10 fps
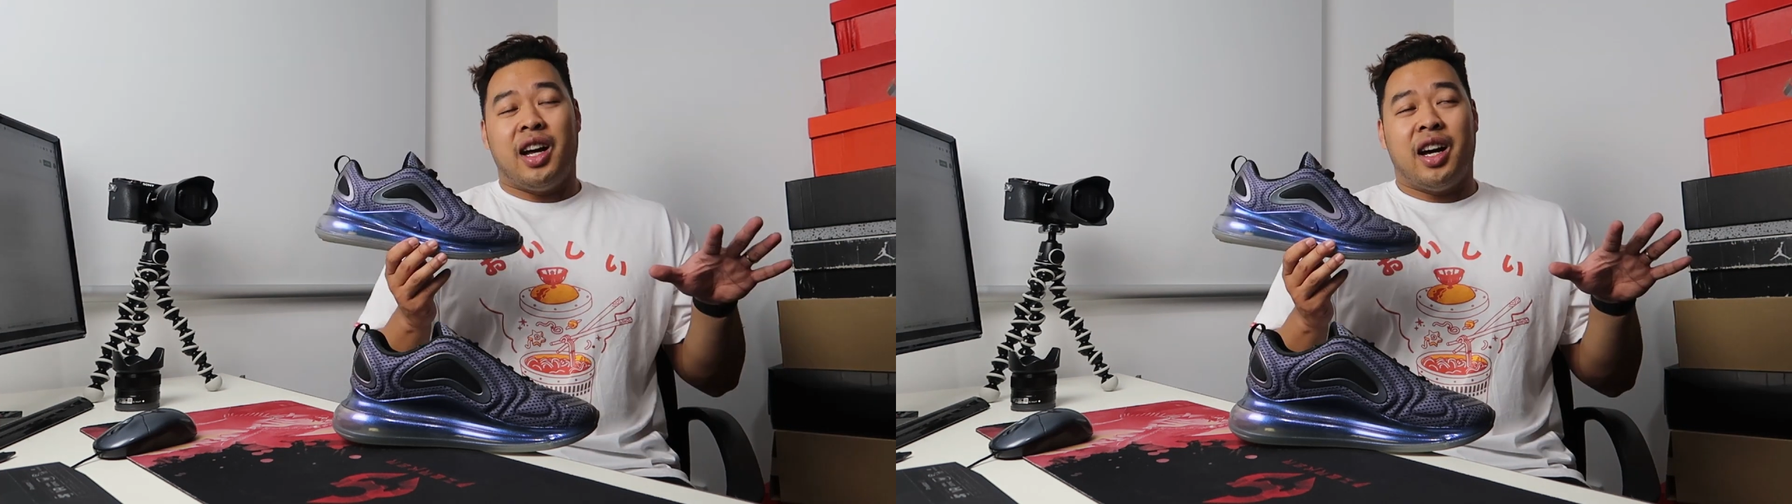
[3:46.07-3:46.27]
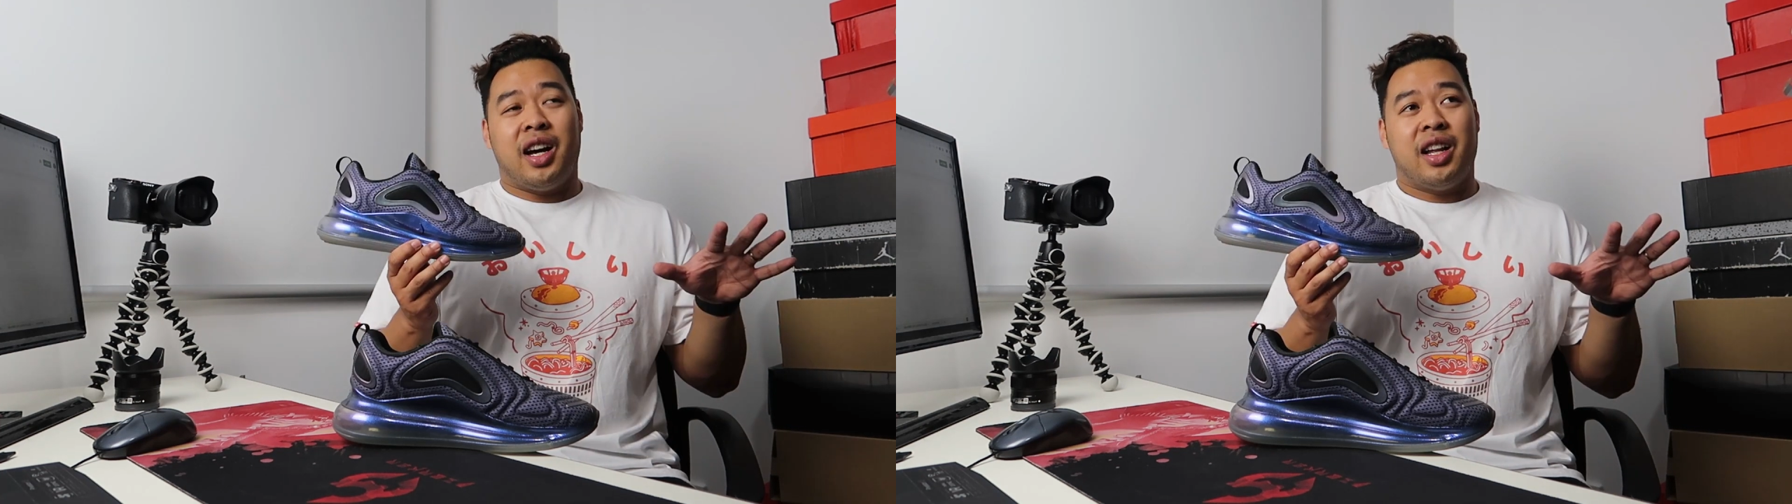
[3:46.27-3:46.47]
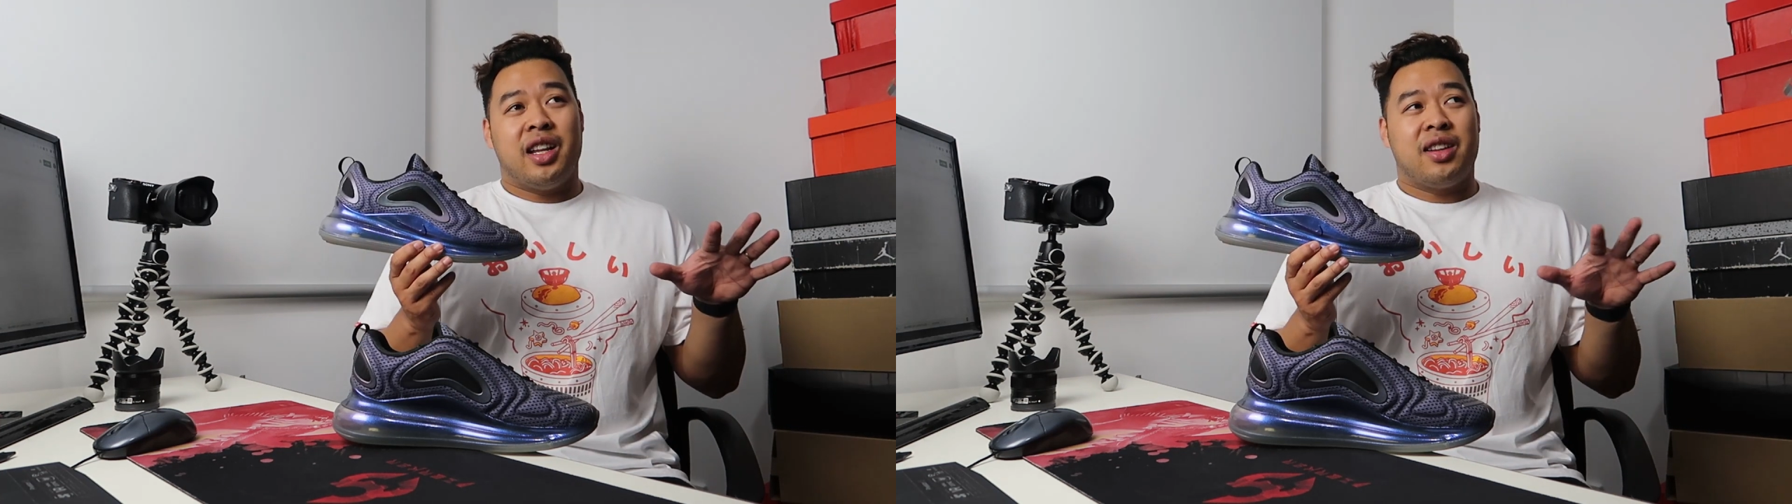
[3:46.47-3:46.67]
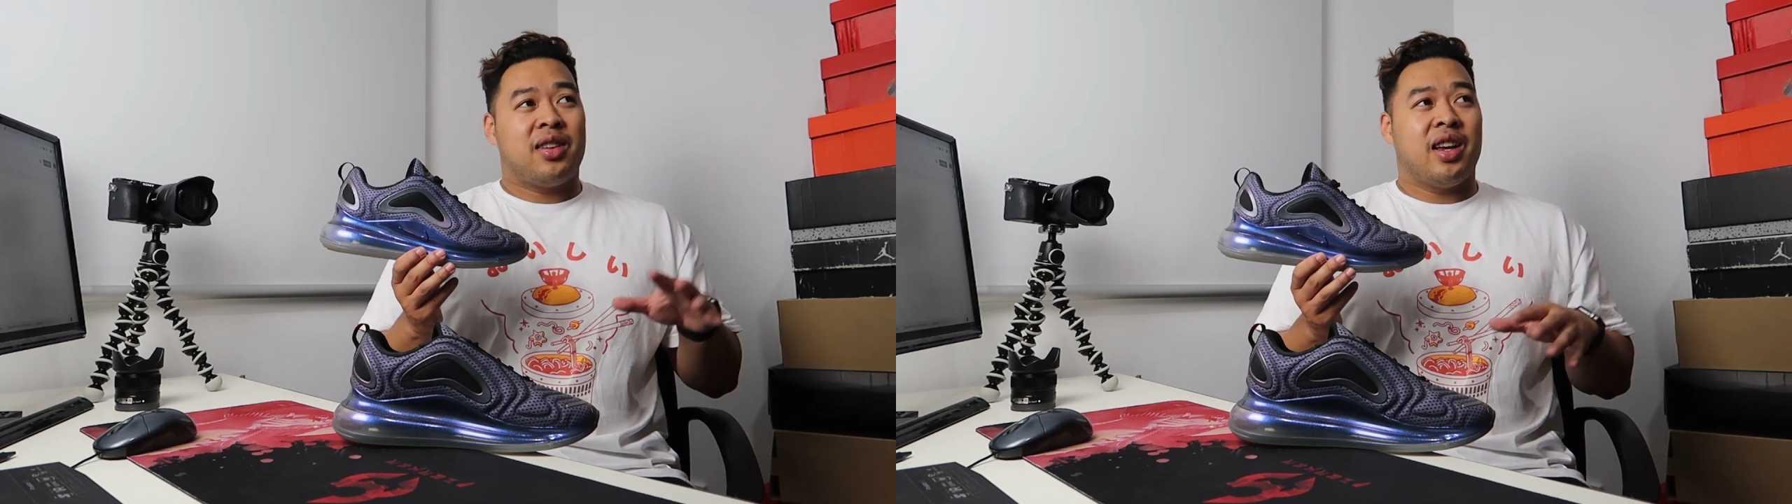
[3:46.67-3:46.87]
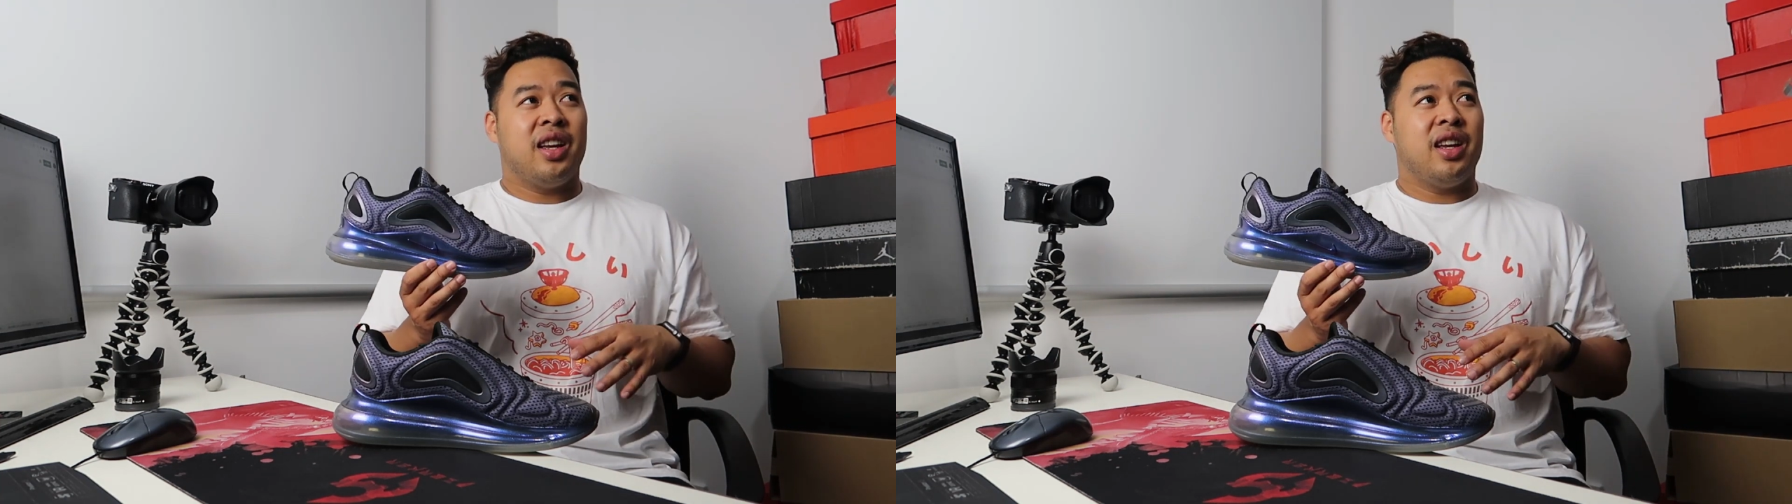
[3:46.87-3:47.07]
Uh,
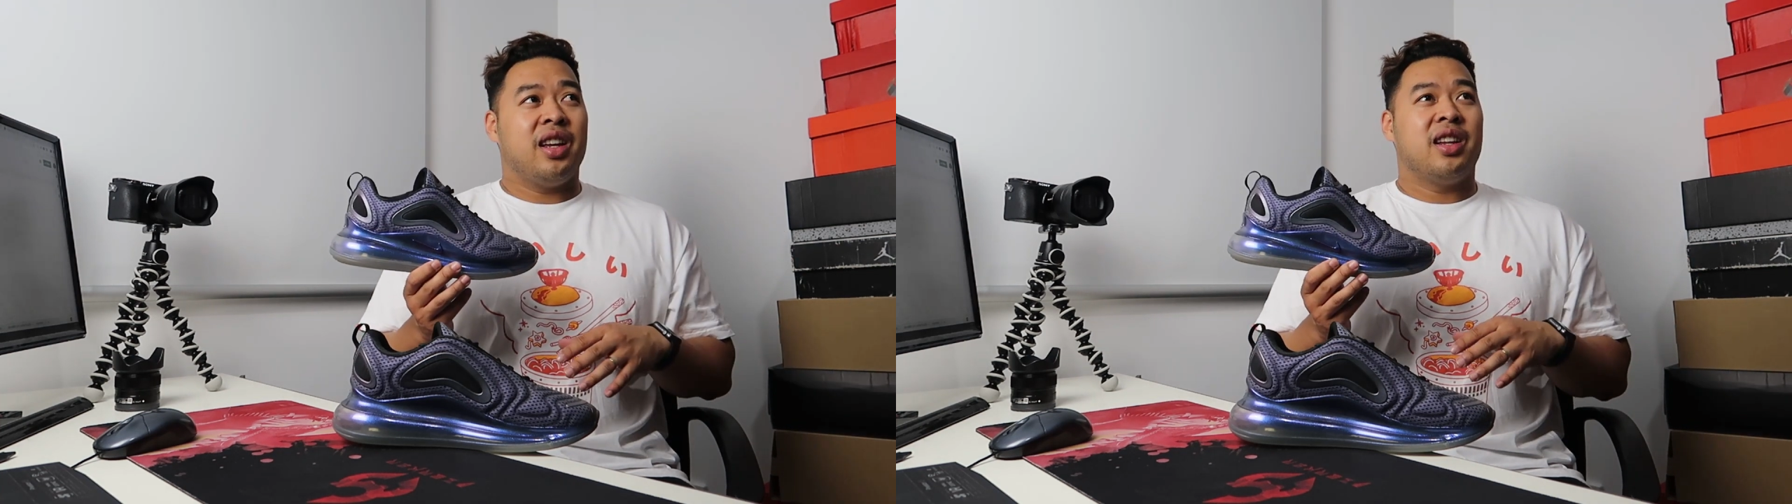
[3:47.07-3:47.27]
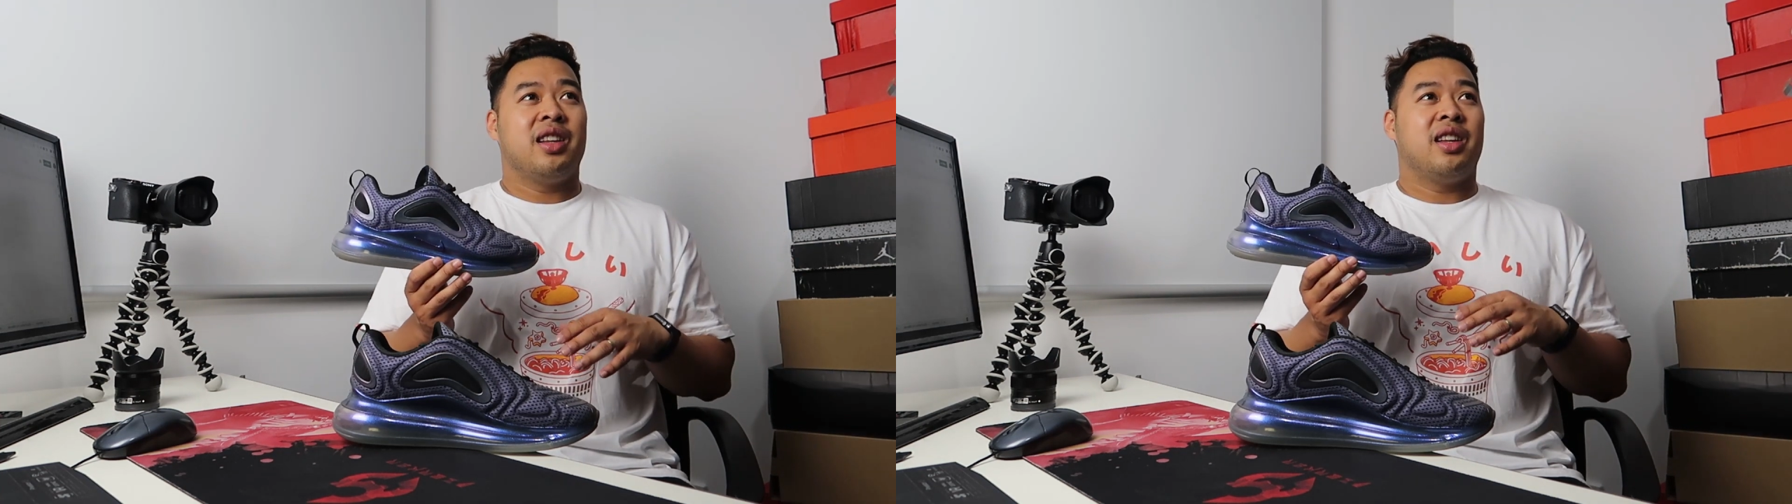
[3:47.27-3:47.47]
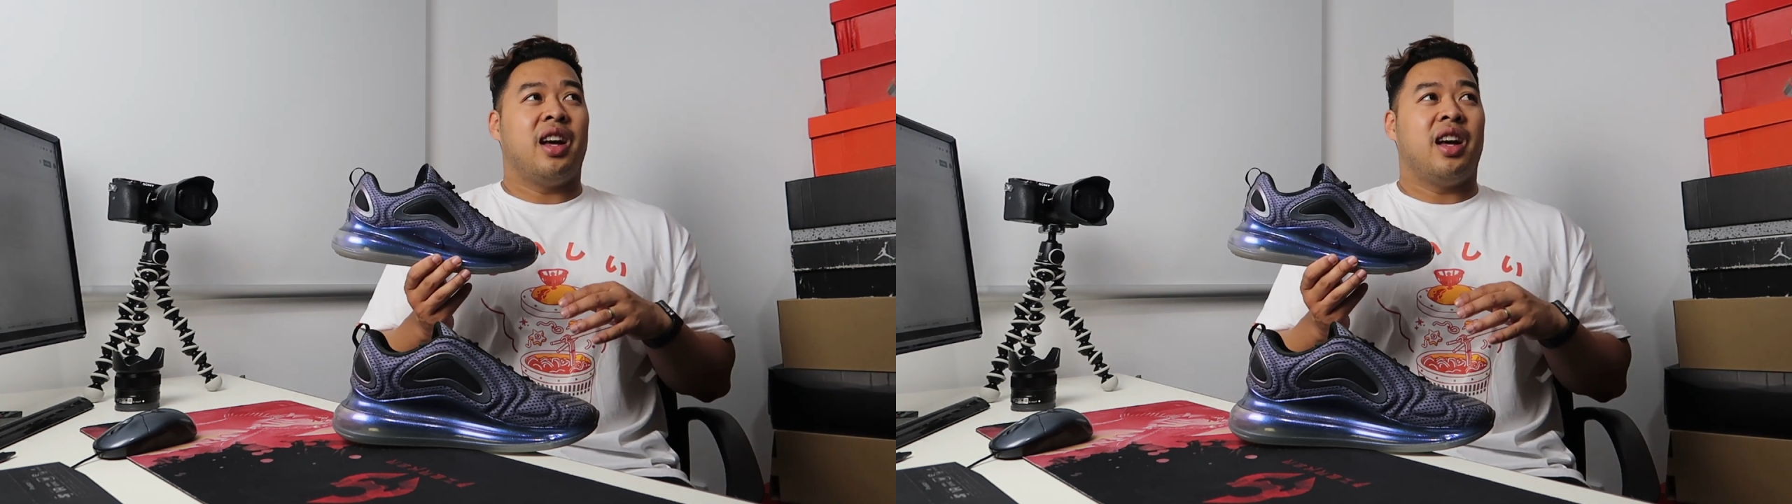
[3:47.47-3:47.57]
let's say